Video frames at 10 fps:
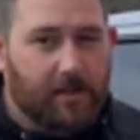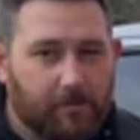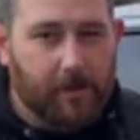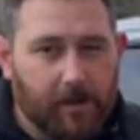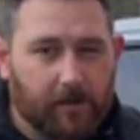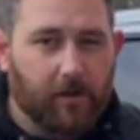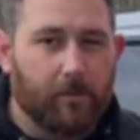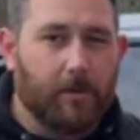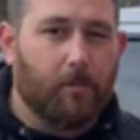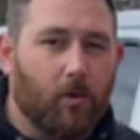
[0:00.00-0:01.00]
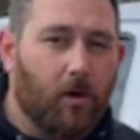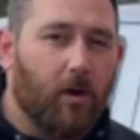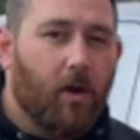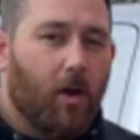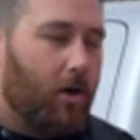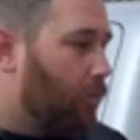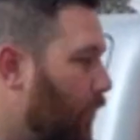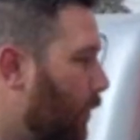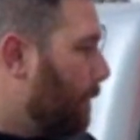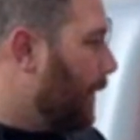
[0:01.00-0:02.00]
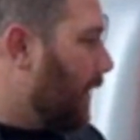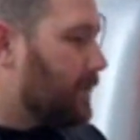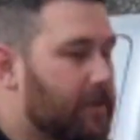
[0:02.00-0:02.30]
being a little bit more robust